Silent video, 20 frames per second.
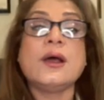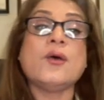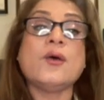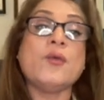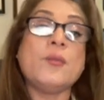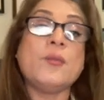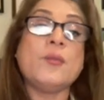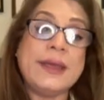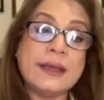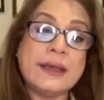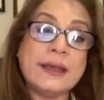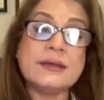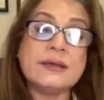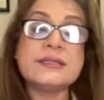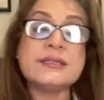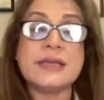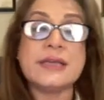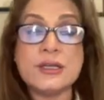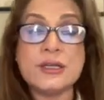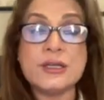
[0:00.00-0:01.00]

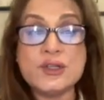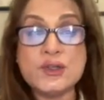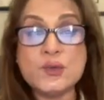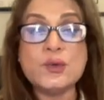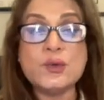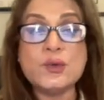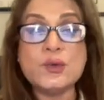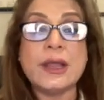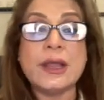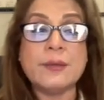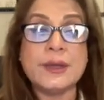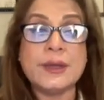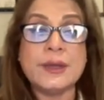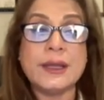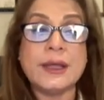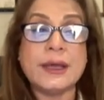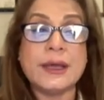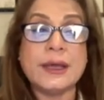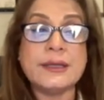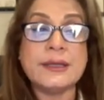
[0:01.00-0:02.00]
omegas and two
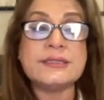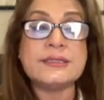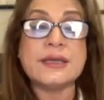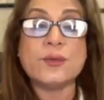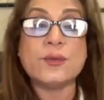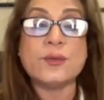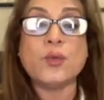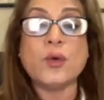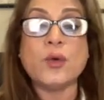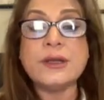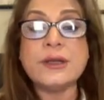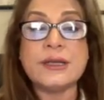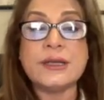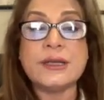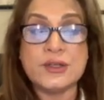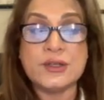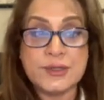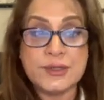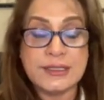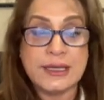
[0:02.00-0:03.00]
laminines, what
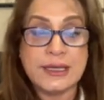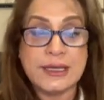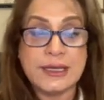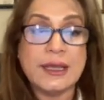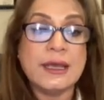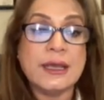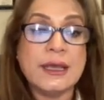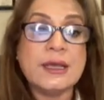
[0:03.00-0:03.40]
did you see?